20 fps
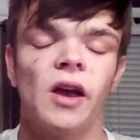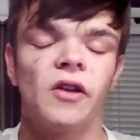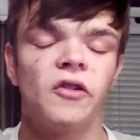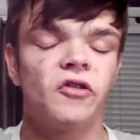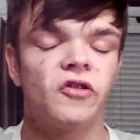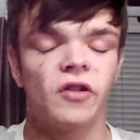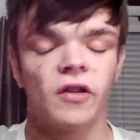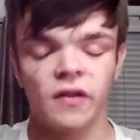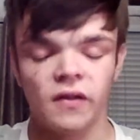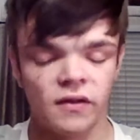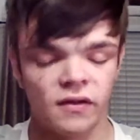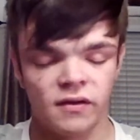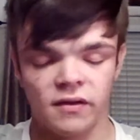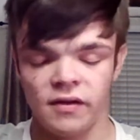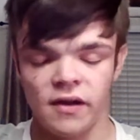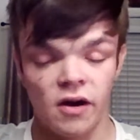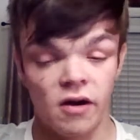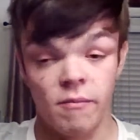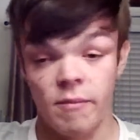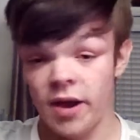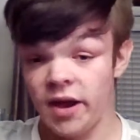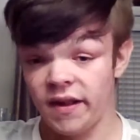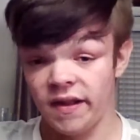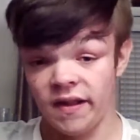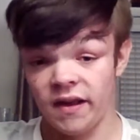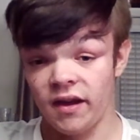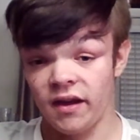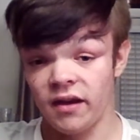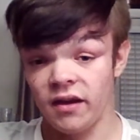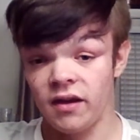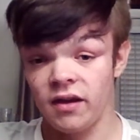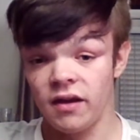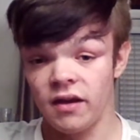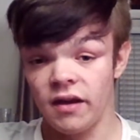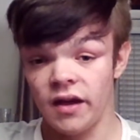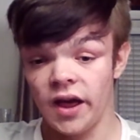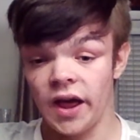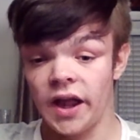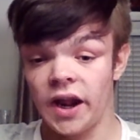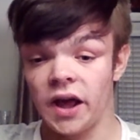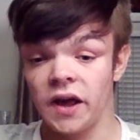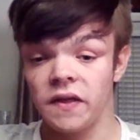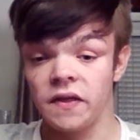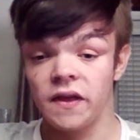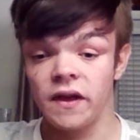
It's just they're amazing, and I